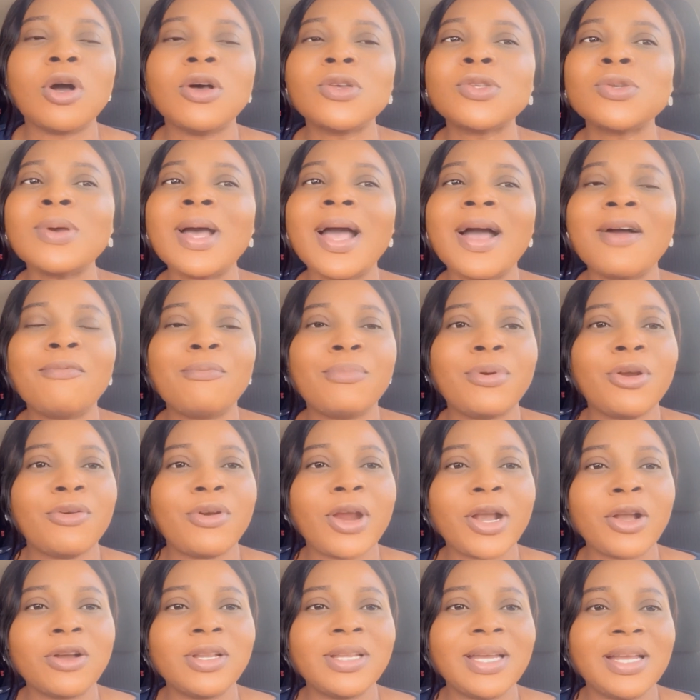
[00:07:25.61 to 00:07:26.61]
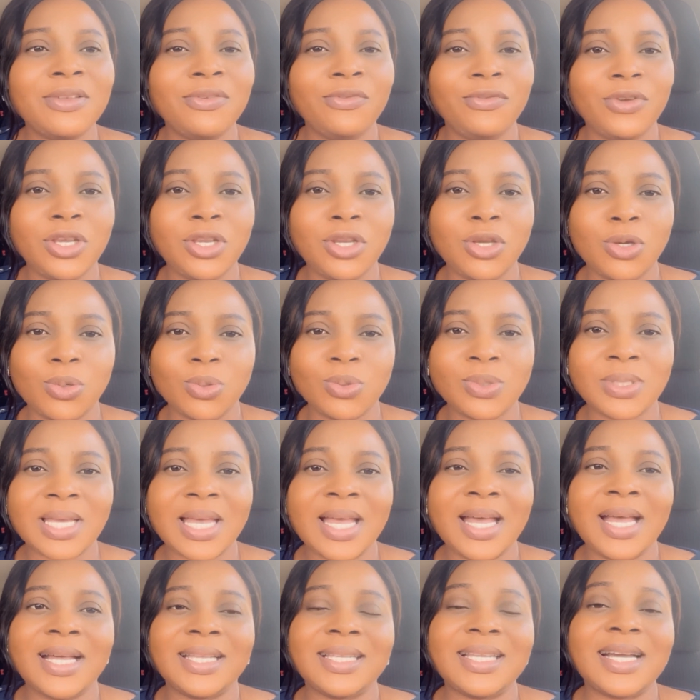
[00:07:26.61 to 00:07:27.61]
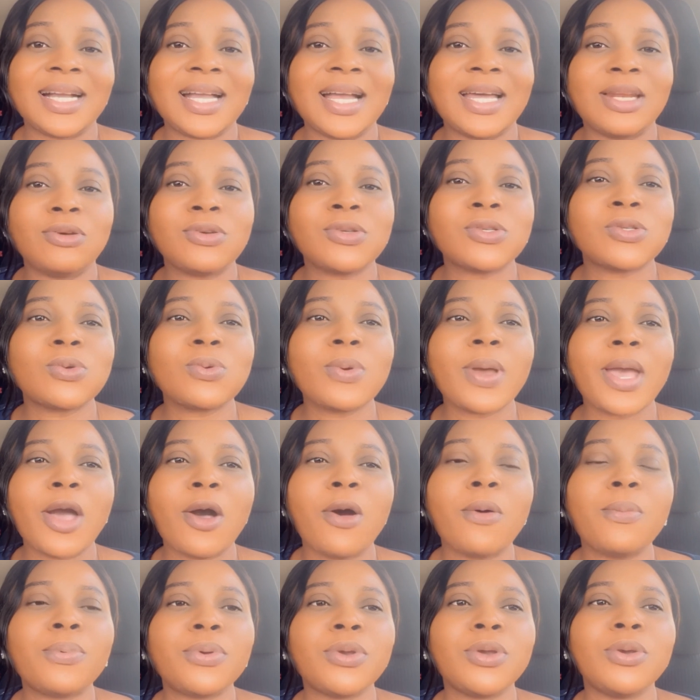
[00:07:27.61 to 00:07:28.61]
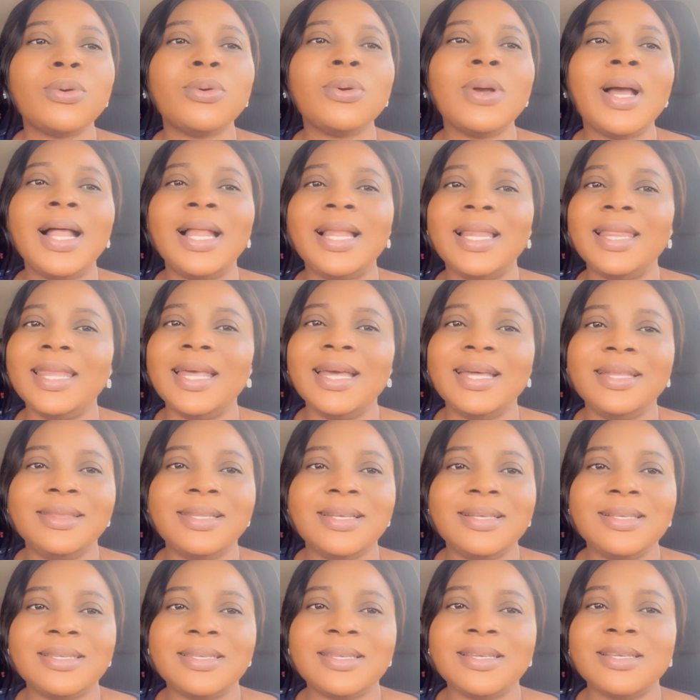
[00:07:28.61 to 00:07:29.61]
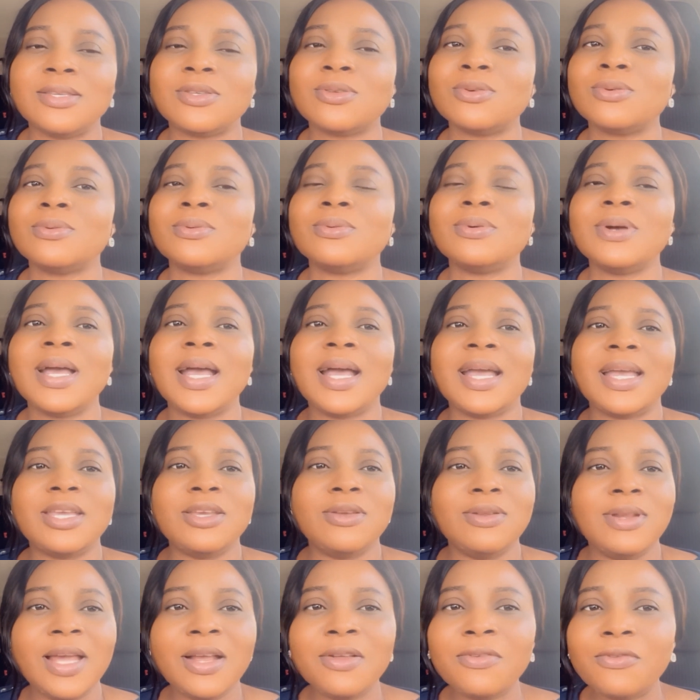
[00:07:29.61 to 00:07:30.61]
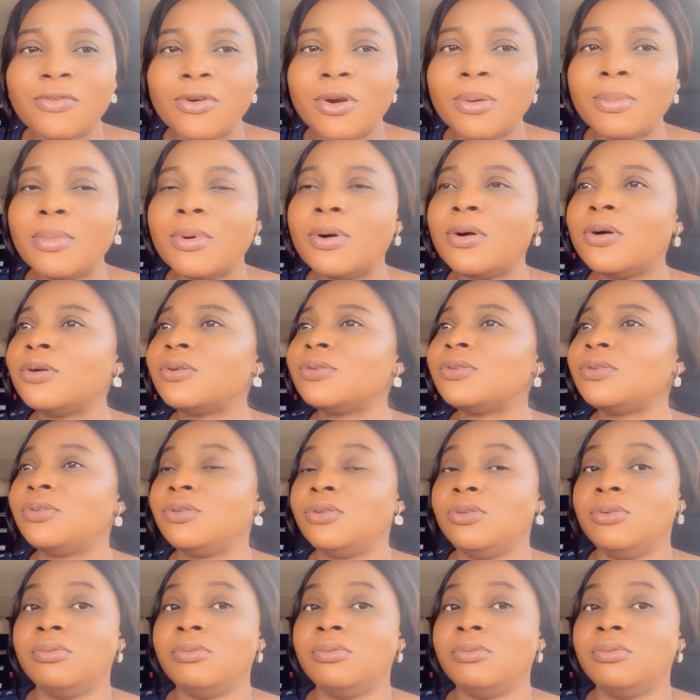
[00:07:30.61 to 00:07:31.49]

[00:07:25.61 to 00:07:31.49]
We also have pre-recorded videos that can also help you learn these things. So you learn from us,